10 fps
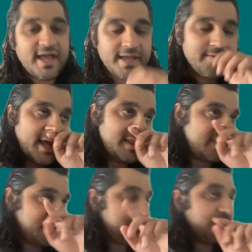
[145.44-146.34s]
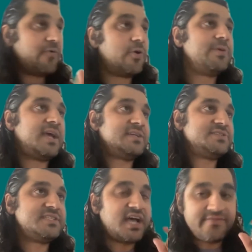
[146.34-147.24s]
and before we
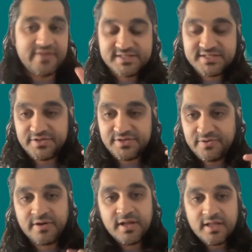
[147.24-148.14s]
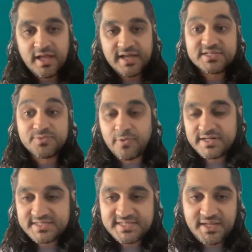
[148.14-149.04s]
actually dive into, I guess, what a
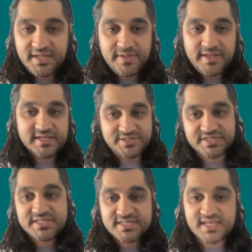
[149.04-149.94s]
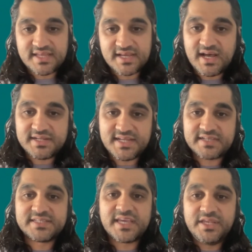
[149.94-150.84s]
CDP is, just to set the
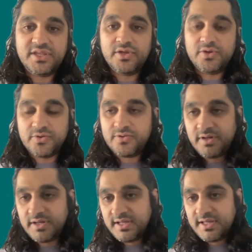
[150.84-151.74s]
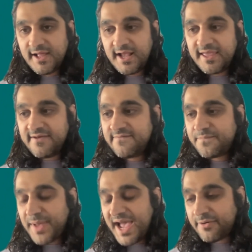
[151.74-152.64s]
context, can you give
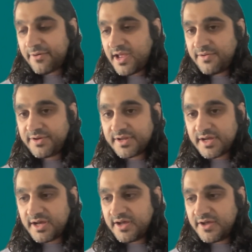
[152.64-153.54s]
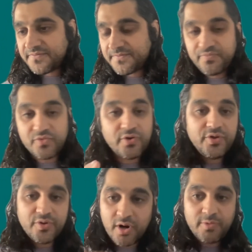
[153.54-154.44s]
background of who
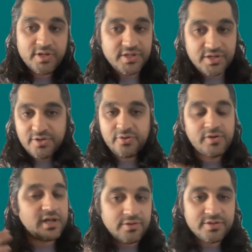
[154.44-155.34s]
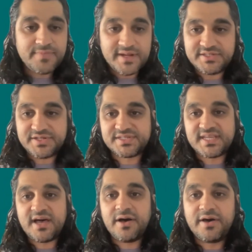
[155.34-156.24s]
you are, what you do, how long you've been at Just
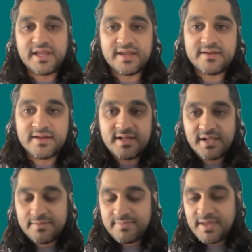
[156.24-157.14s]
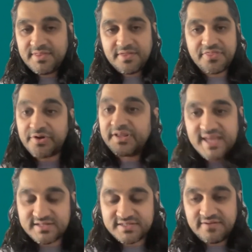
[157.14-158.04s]
Salad, and maybe the
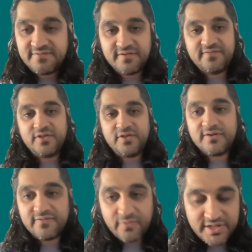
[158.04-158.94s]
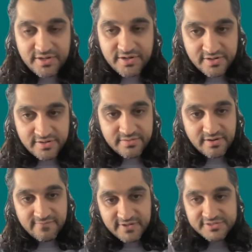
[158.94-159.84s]
30,000-foot view of what your
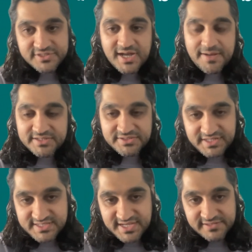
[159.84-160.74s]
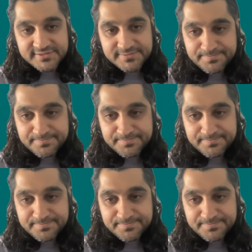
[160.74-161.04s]
job actually entails?